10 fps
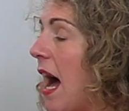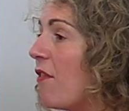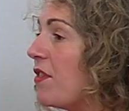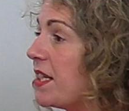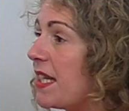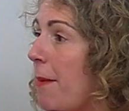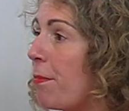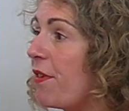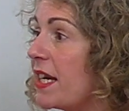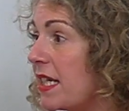have is
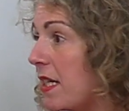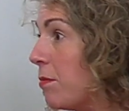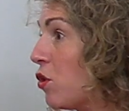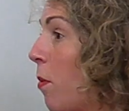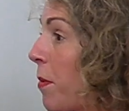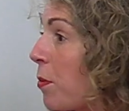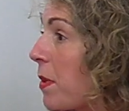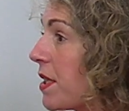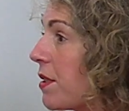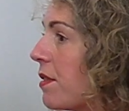separated abdominal
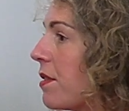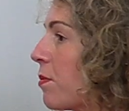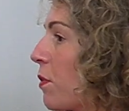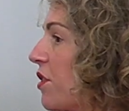muscles,